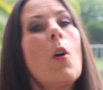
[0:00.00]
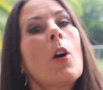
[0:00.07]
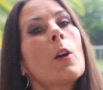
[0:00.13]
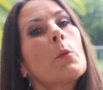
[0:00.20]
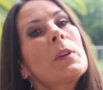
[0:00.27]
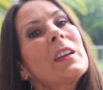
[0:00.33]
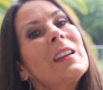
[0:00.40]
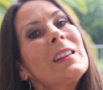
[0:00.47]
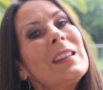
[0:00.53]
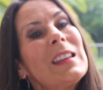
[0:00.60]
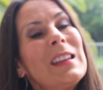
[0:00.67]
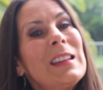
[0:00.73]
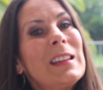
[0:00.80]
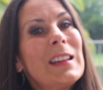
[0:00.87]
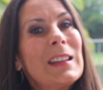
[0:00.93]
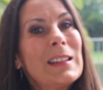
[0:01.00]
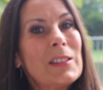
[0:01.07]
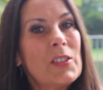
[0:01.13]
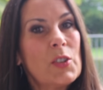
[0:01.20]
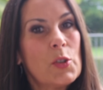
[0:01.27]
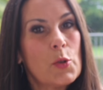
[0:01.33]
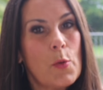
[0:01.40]
or we can eat in a
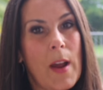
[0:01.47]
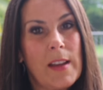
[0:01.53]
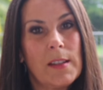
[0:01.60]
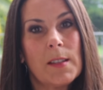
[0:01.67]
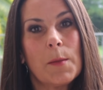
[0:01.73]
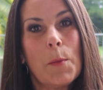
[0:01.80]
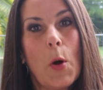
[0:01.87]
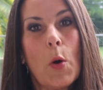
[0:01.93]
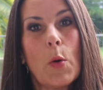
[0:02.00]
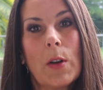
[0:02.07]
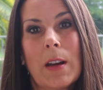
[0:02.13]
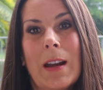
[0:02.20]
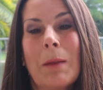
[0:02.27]
stressed mode.